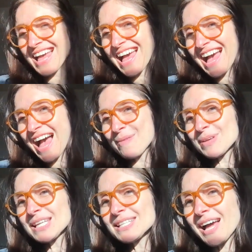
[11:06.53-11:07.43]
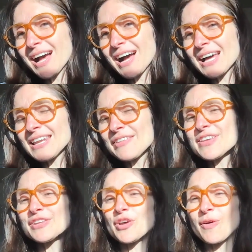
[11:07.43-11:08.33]
Yeah, I mean, and I
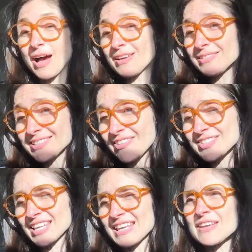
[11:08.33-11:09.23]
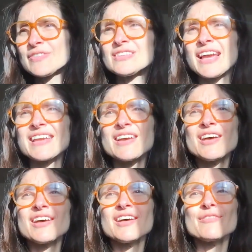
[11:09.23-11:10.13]
think I'll say this, like, even like,
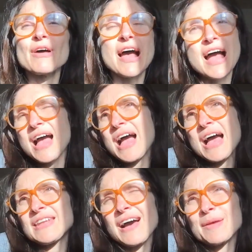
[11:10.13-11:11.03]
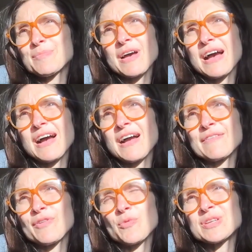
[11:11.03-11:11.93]
and
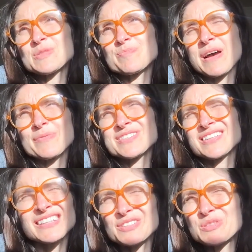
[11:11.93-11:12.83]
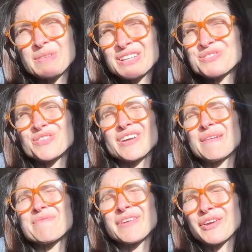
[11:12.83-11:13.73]
I was an English major.
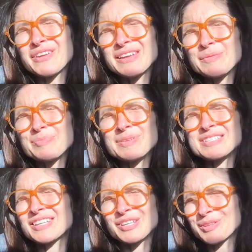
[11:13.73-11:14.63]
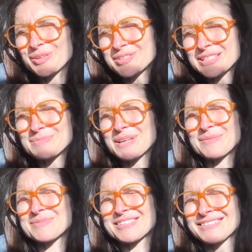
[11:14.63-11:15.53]
I'm very particular
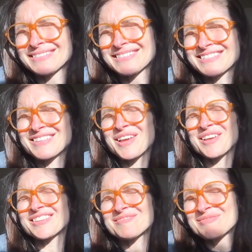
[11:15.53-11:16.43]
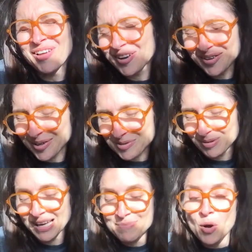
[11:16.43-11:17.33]
sometimes, not in a
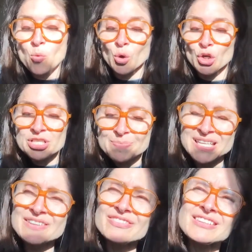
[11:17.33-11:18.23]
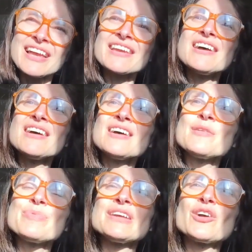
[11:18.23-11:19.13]
good, like, about words, but even like
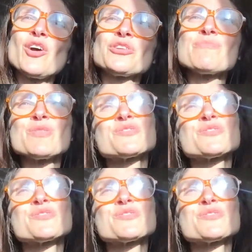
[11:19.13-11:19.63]
being called a